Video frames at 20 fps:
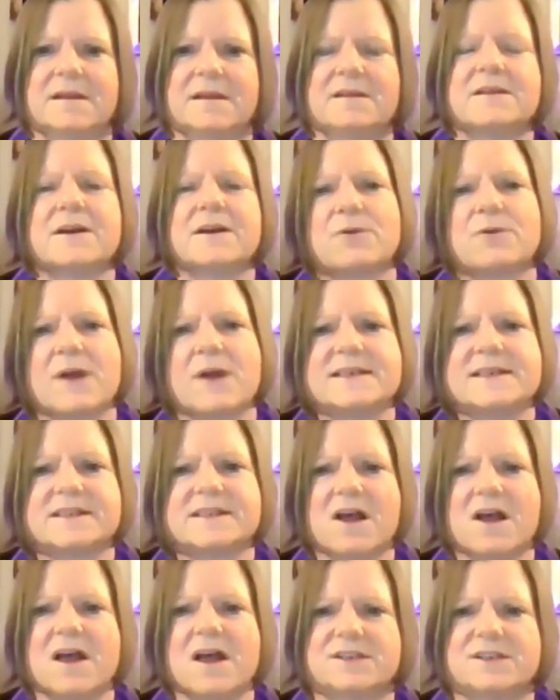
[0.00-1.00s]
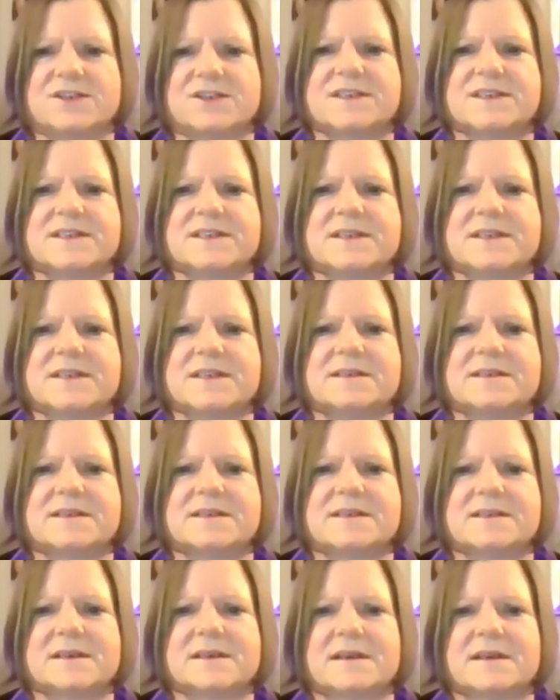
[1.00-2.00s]
the Christ consciousness
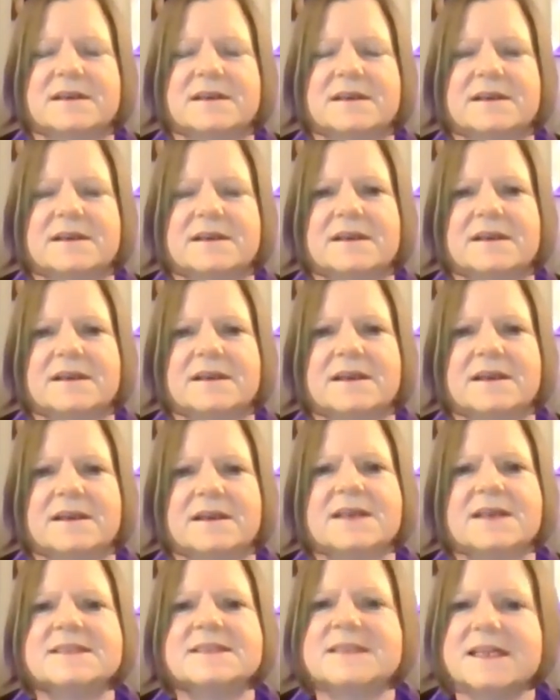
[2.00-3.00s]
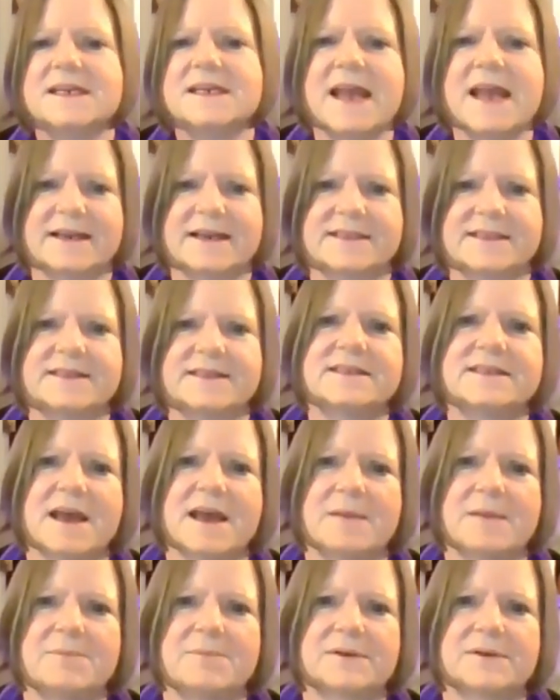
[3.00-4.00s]
is the next
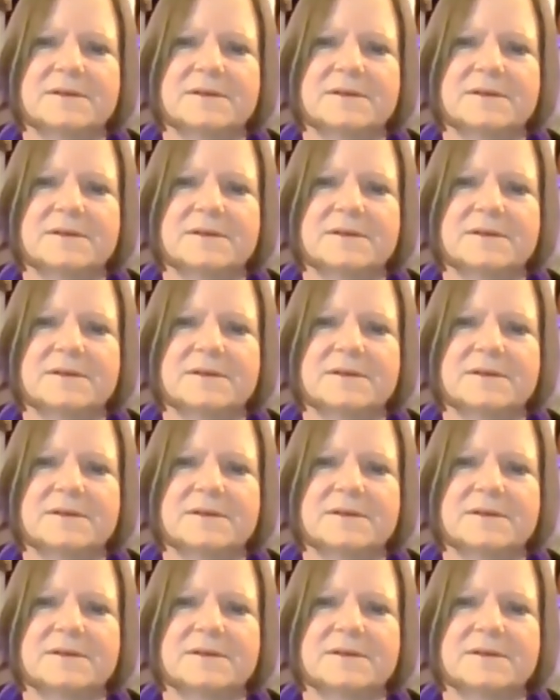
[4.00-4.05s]
step